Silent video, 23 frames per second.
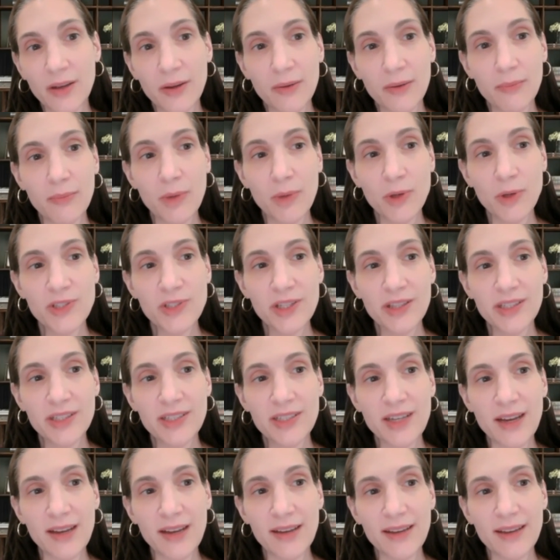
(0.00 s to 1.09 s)
Most of the
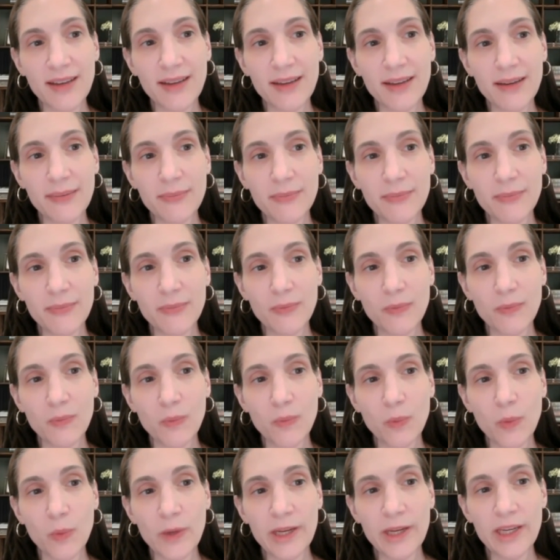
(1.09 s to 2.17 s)
time,
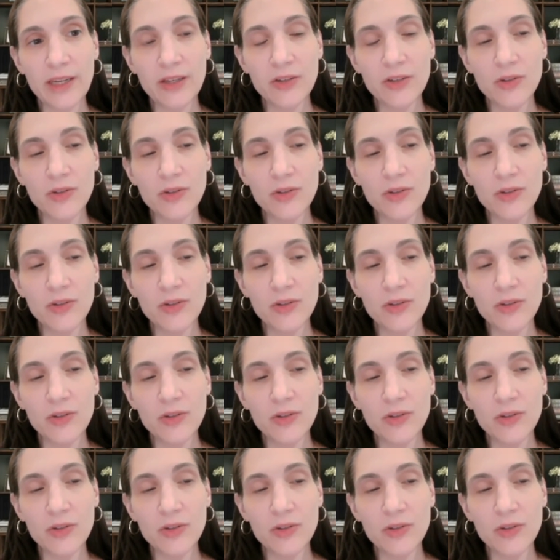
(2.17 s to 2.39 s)
we